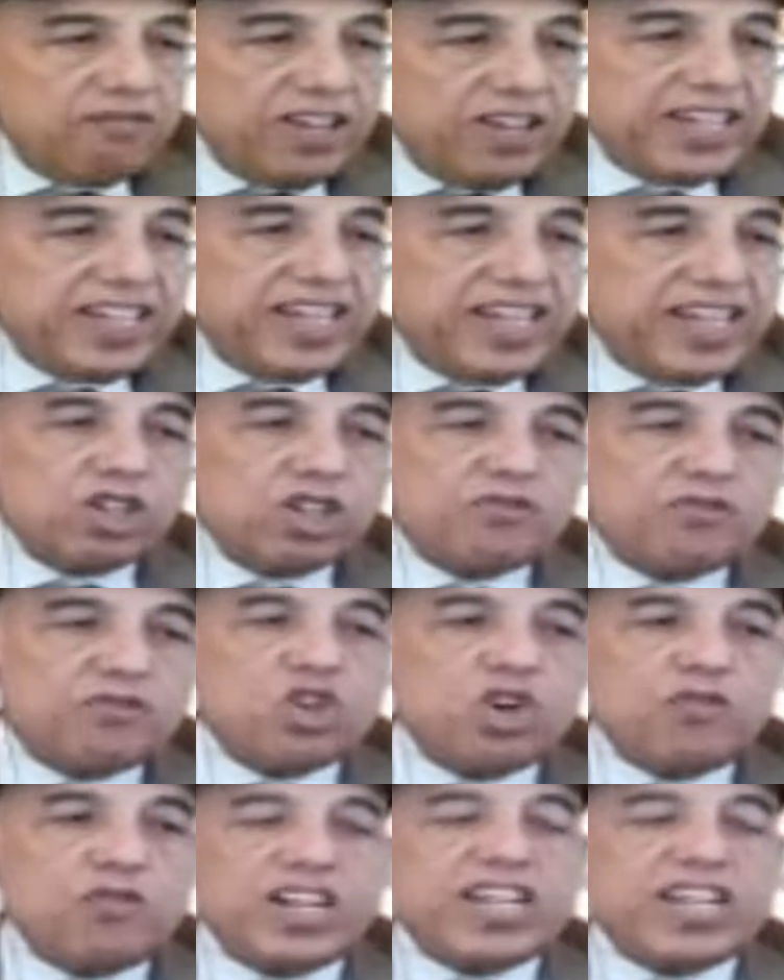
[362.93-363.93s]
variant of
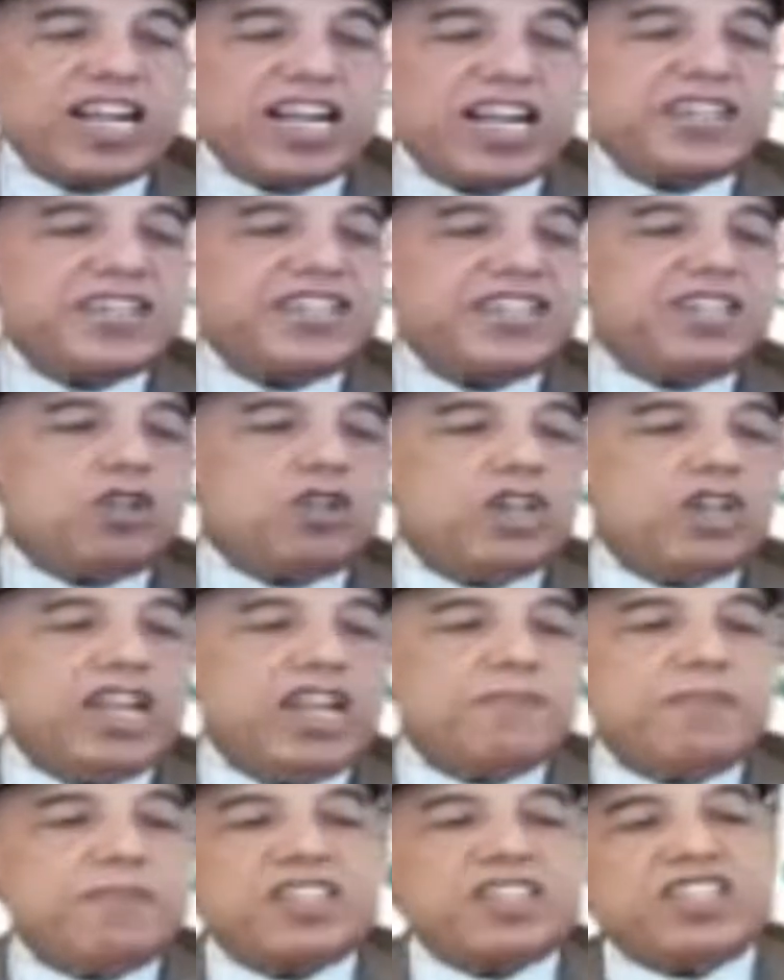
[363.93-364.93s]
COVID-19 on
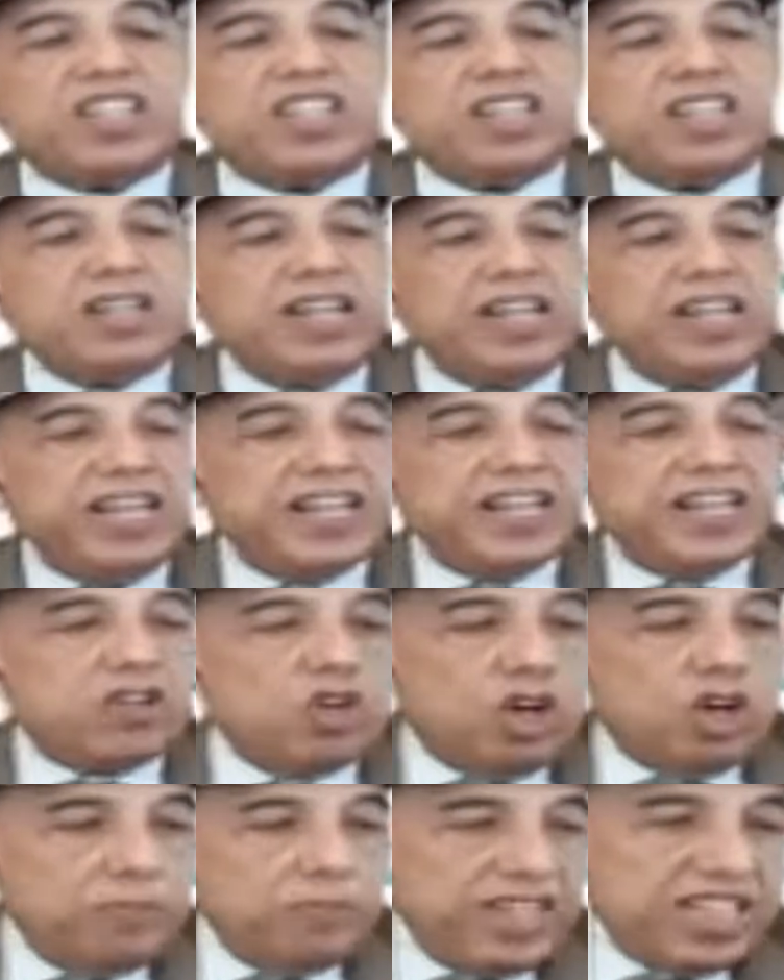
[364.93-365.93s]
emerging
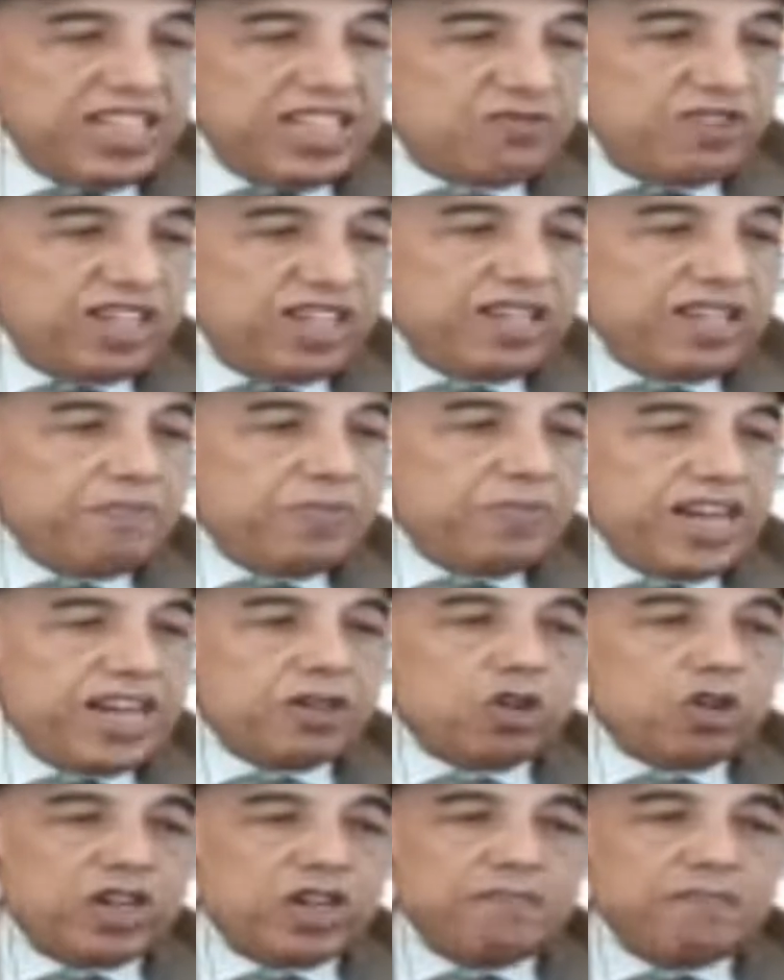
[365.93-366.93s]
economies will
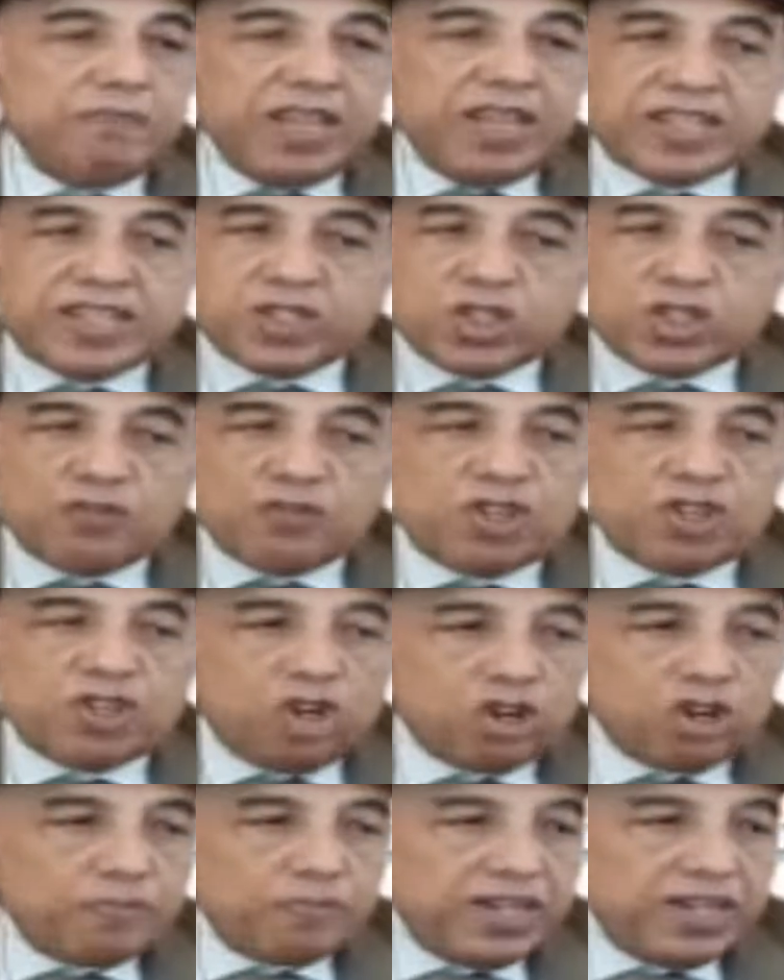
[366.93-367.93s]
depend on a mix of
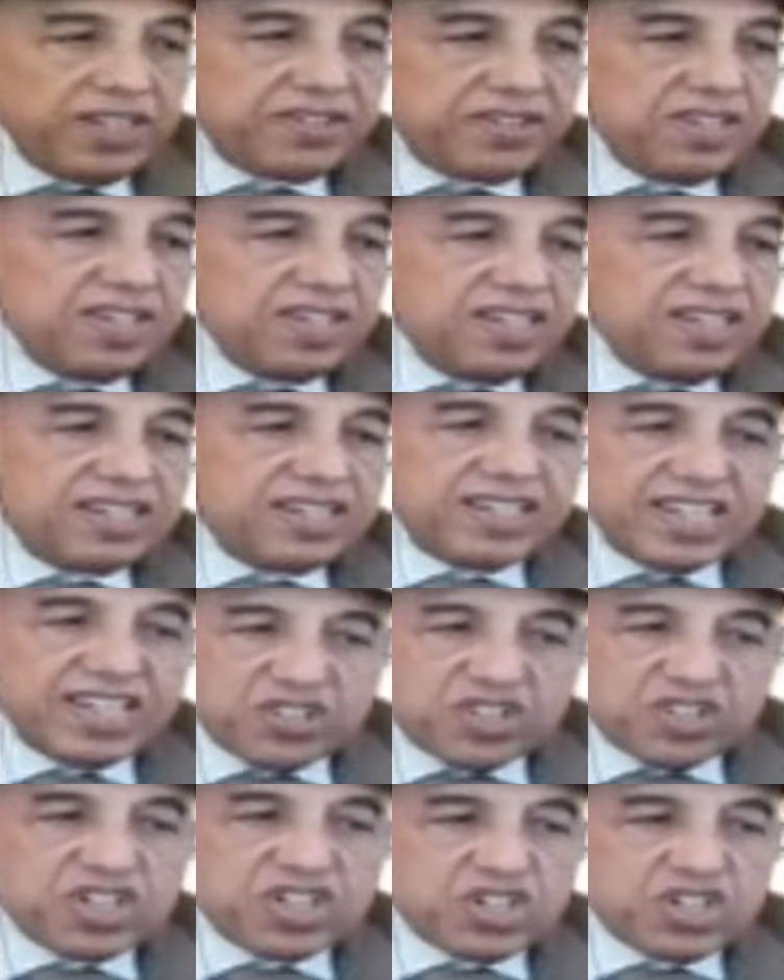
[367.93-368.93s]
government
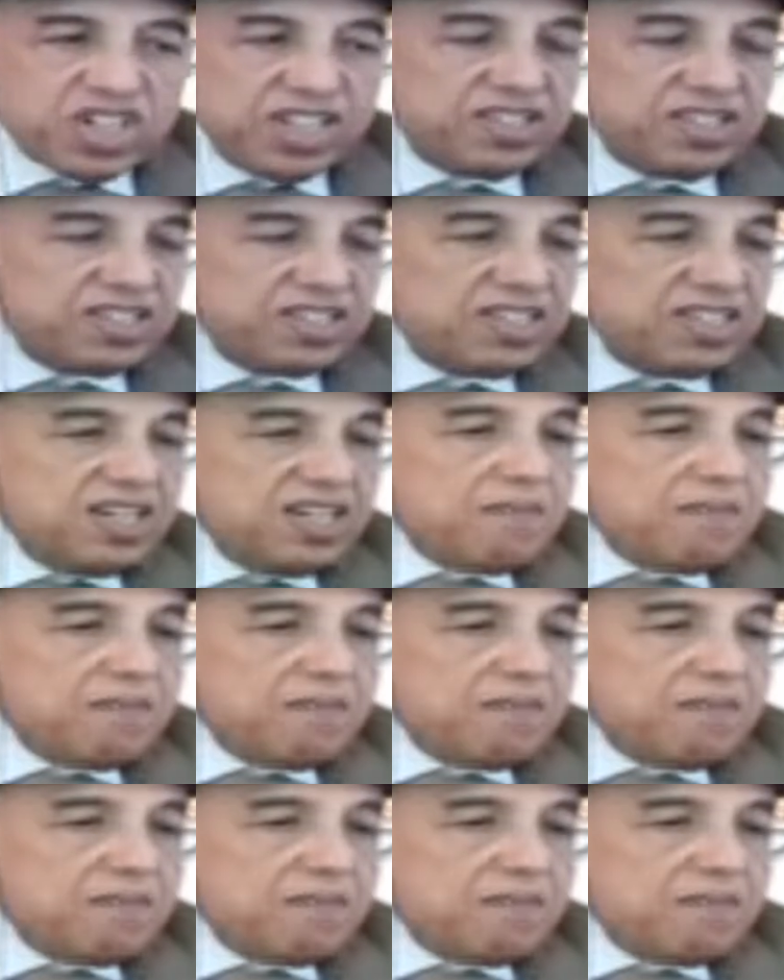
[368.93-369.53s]
restrictions,